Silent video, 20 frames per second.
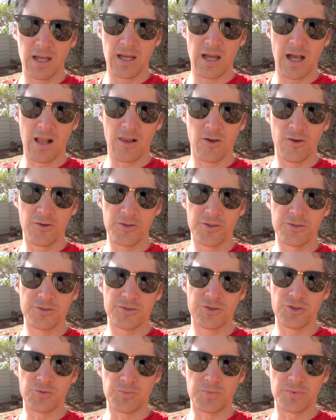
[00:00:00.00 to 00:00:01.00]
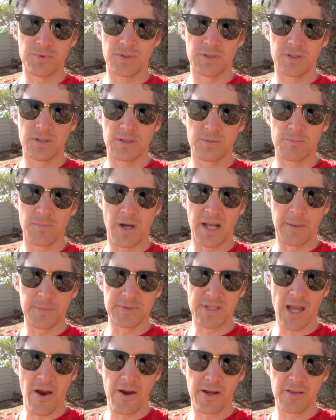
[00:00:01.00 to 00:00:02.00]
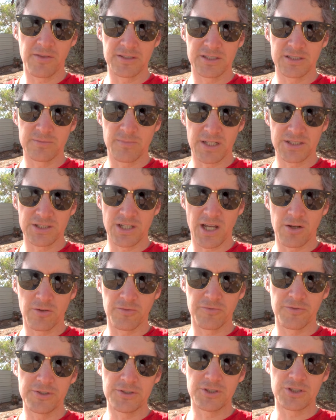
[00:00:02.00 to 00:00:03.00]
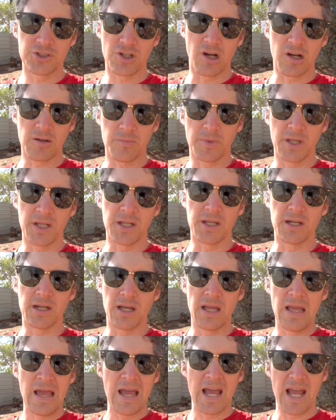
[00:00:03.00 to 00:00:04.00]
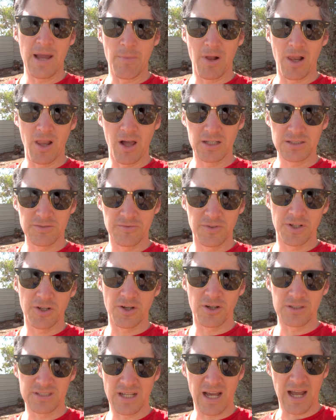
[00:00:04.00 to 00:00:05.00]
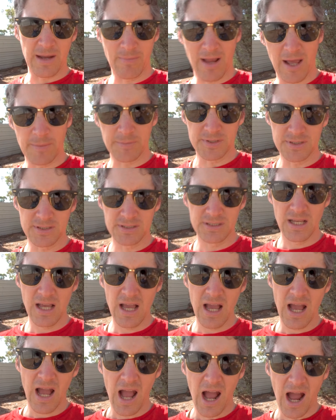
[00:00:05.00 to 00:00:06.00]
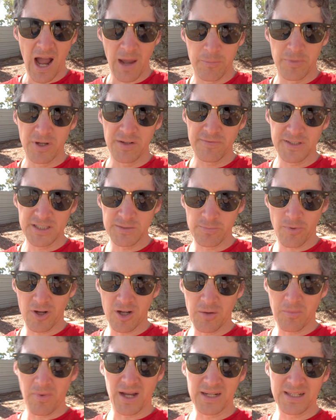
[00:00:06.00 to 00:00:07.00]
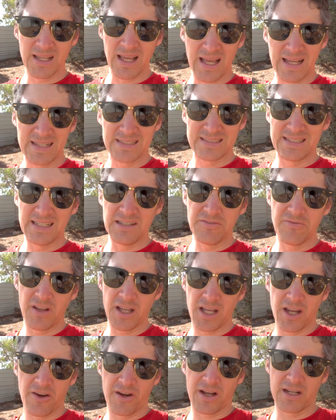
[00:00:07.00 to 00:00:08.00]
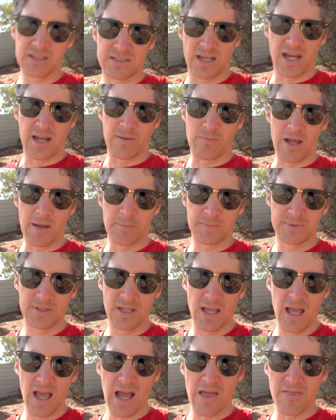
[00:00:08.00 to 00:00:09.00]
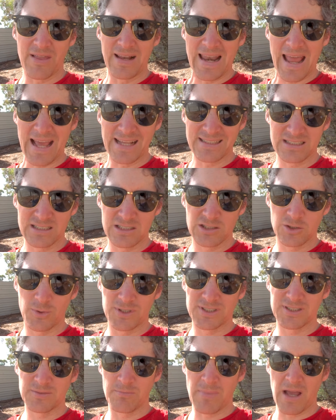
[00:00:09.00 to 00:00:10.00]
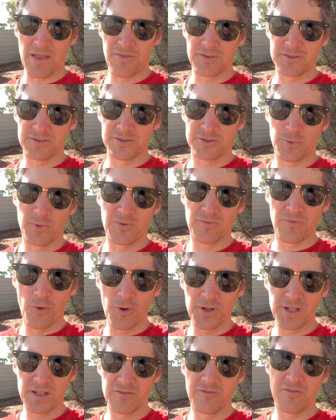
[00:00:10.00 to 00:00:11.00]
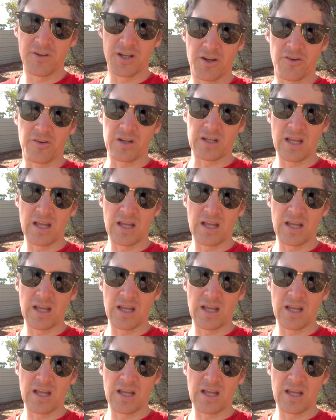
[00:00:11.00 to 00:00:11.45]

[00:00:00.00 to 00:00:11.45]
Hello YouTube, my name is Harry, this is my channel Future Shock Media. In my last video on time lapses, I briefly spoke about deflickering a time lapse and the lens twist method to avoiding flickering.